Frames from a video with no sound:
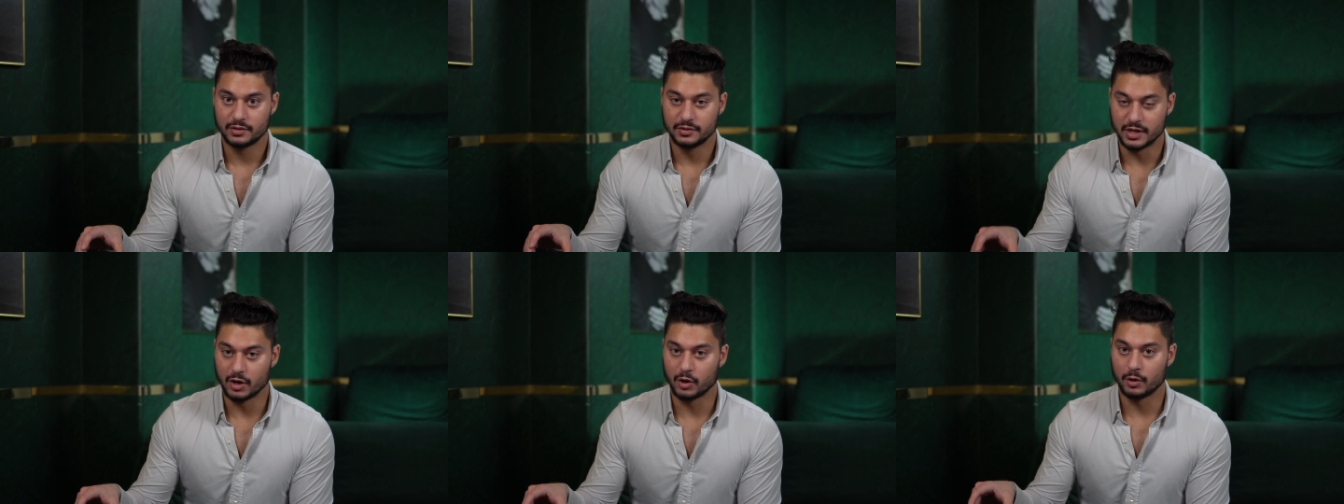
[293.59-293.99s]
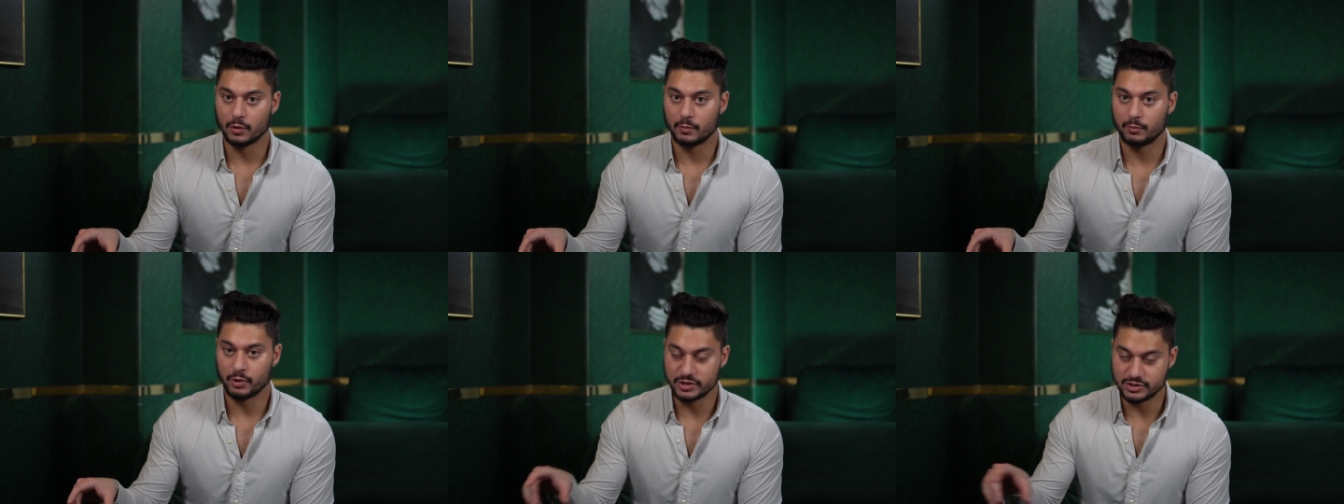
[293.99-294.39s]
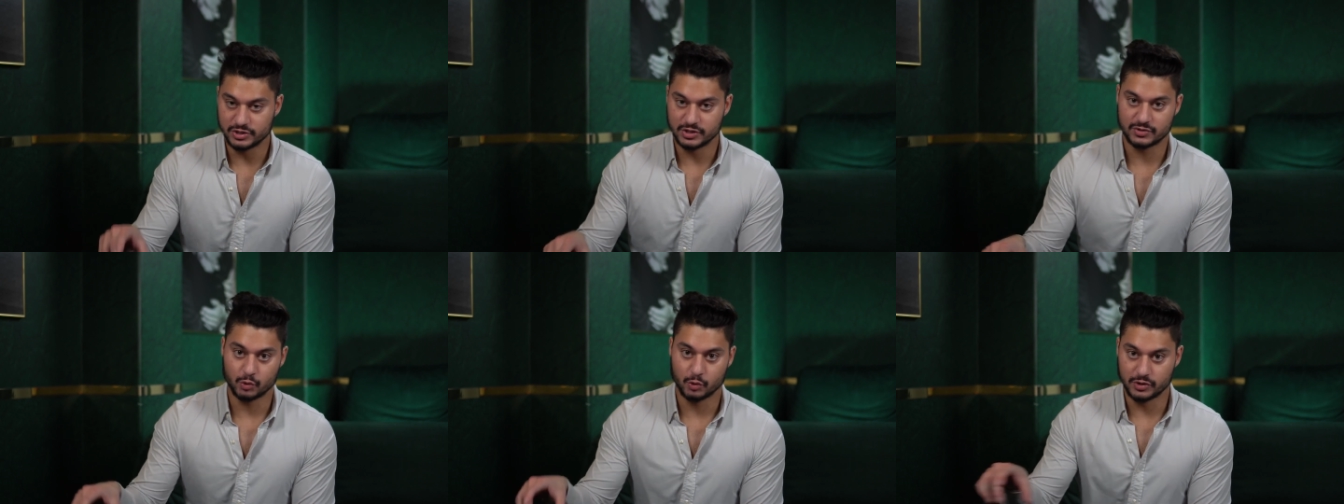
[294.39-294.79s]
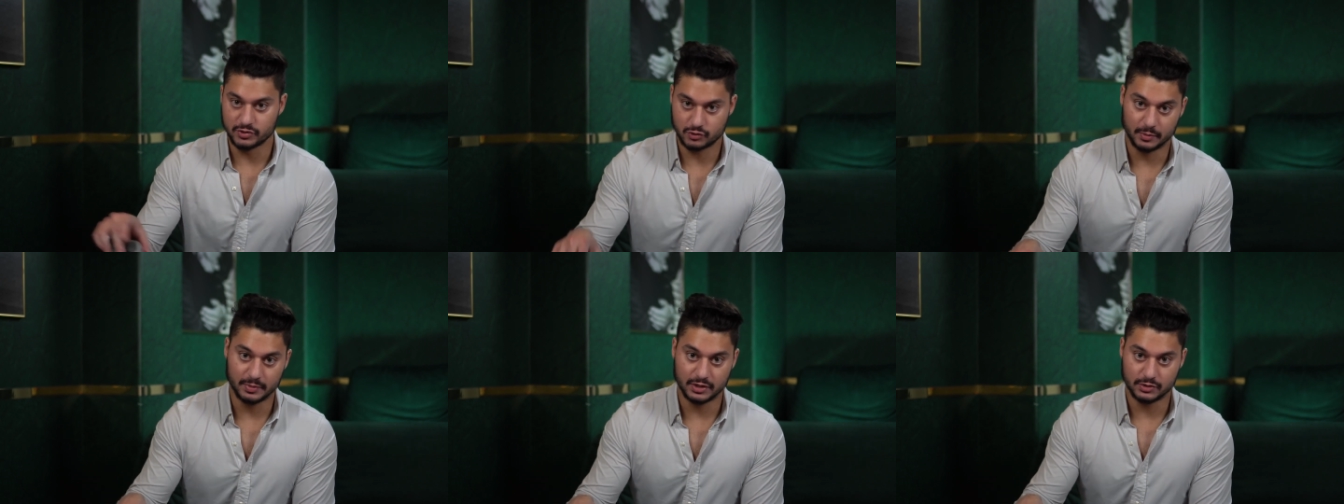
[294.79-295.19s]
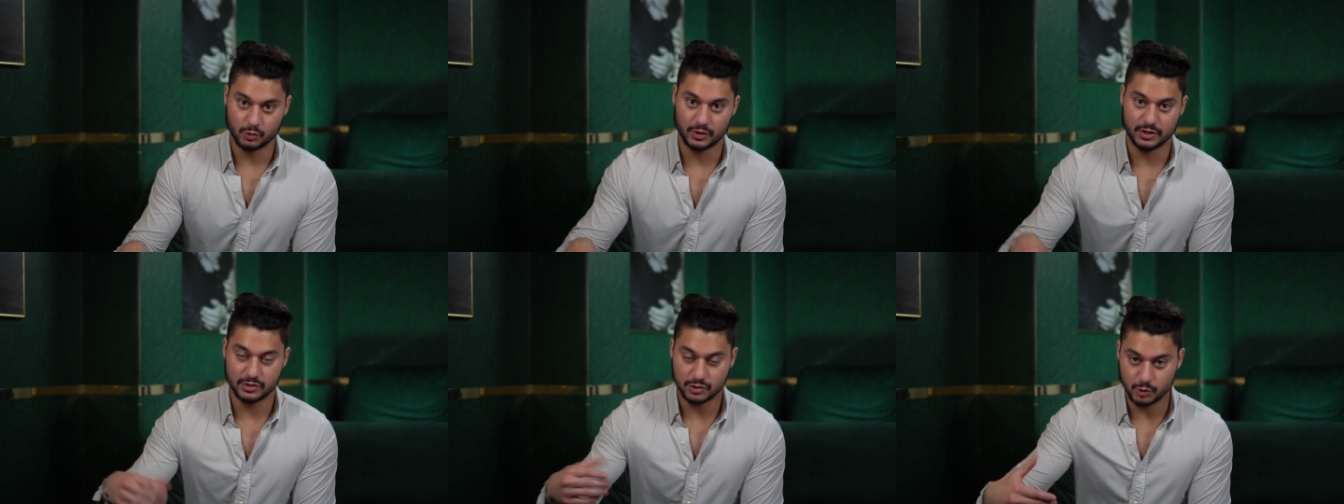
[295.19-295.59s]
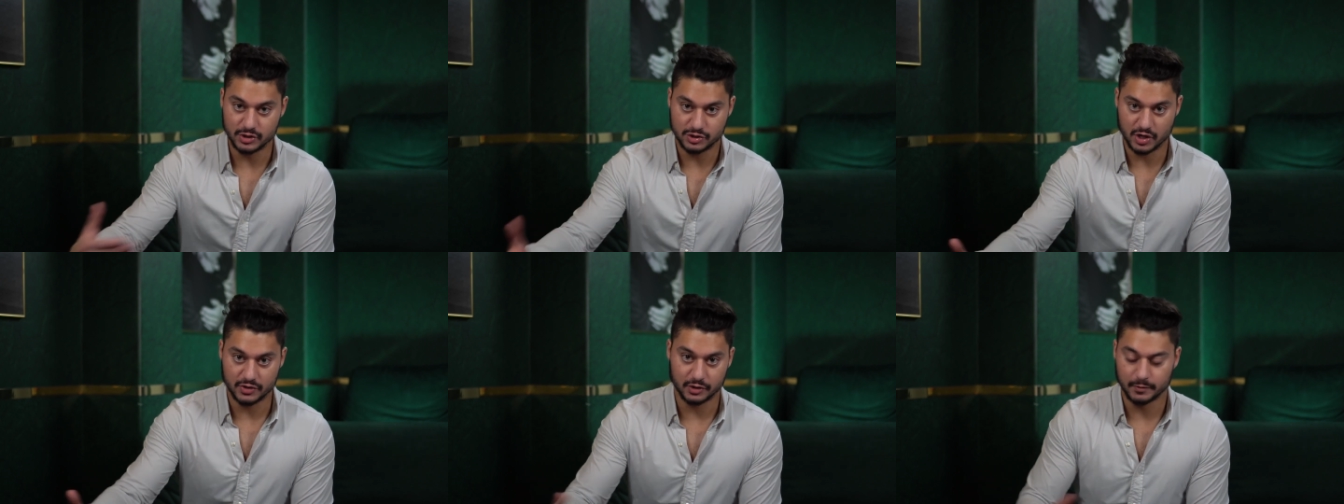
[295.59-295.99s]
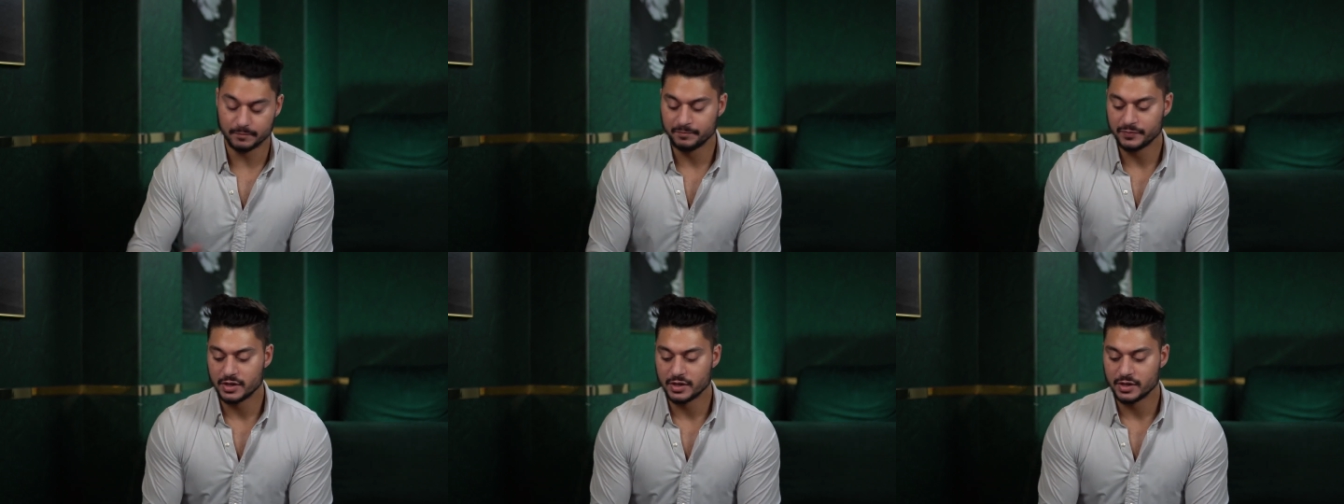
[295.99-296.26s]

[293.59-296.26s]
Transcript: they are prejudiced or discriminatory to each other.